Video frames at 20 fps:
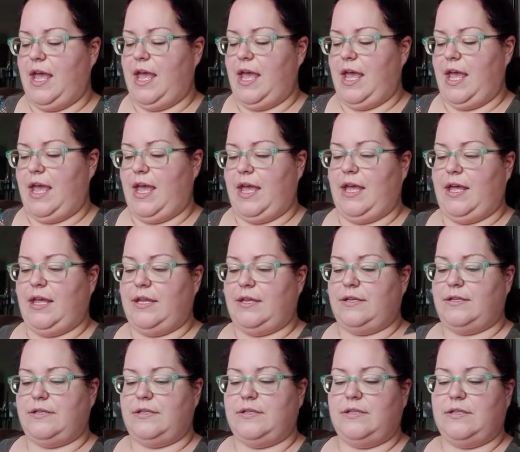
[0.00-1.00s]

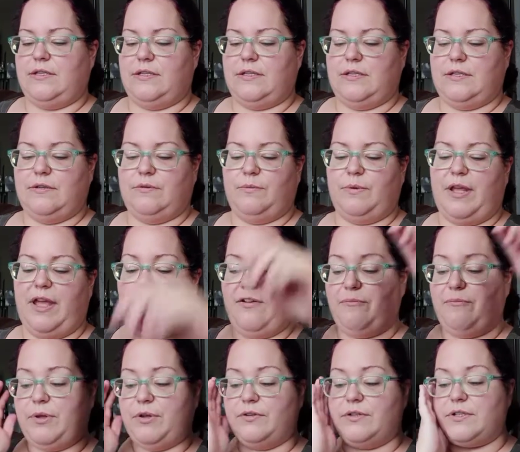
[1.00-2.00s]
and we have
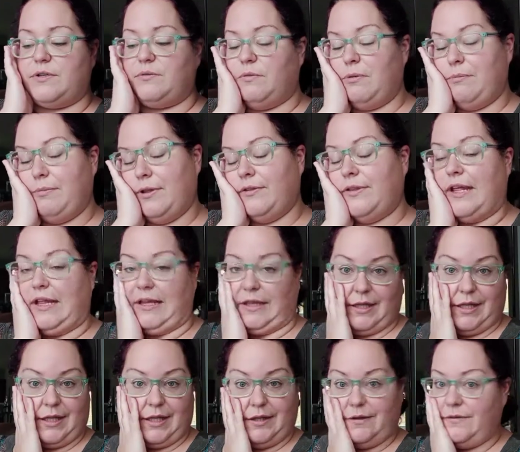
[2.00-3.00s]
built and rebuilt that
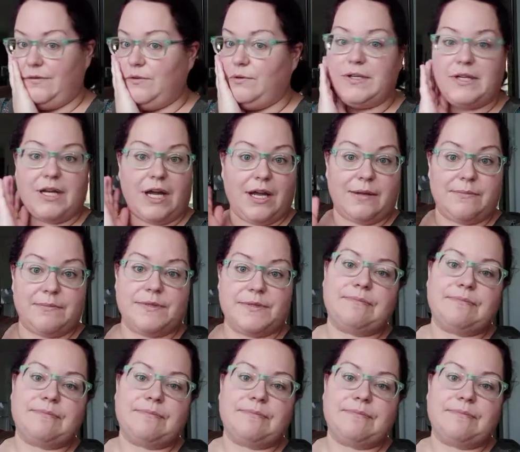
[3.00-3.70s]
thing 3 times.